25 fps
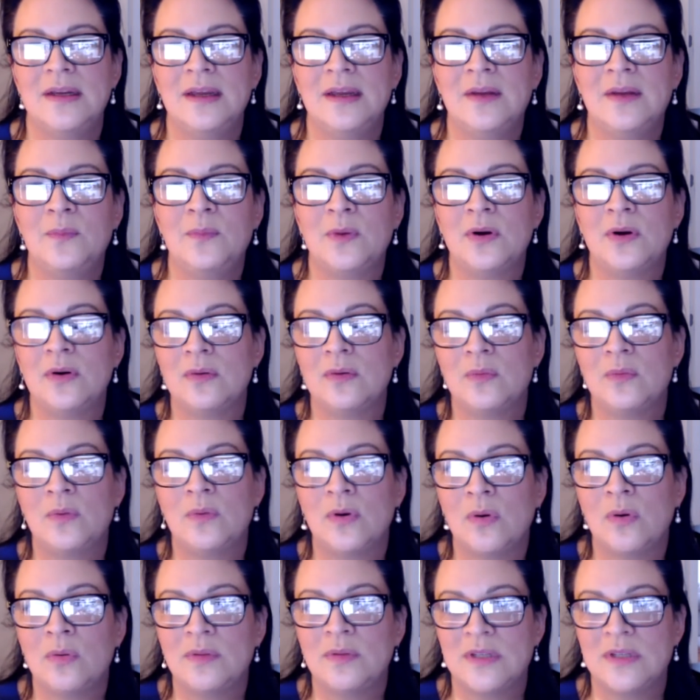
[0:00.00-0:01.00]
And
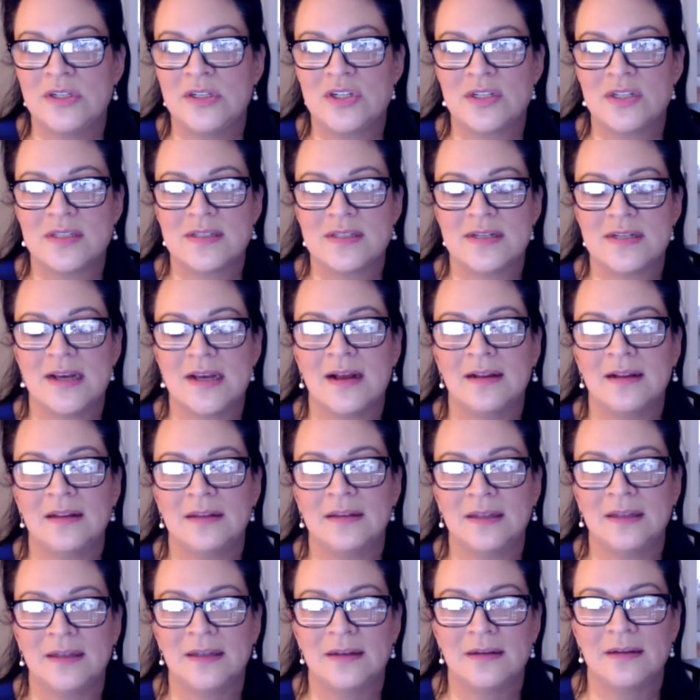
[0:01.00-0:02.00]
we're only just
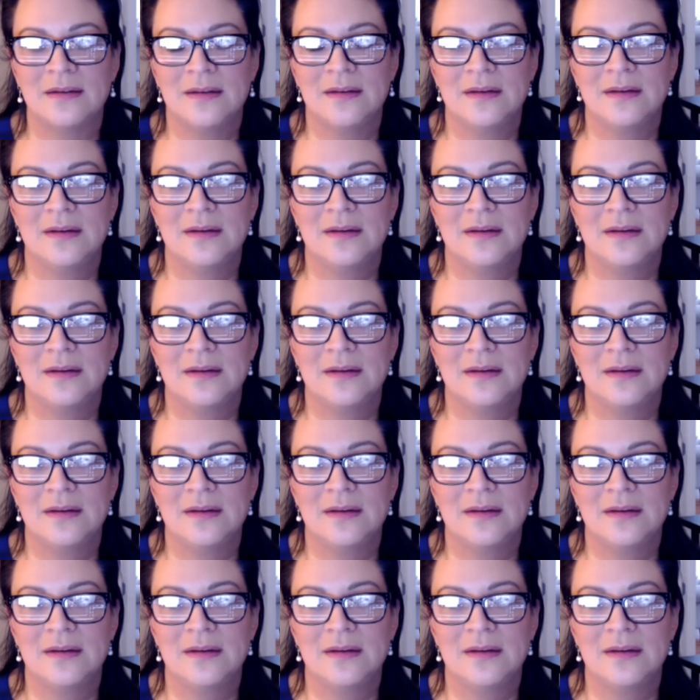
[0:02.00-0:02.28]
tackling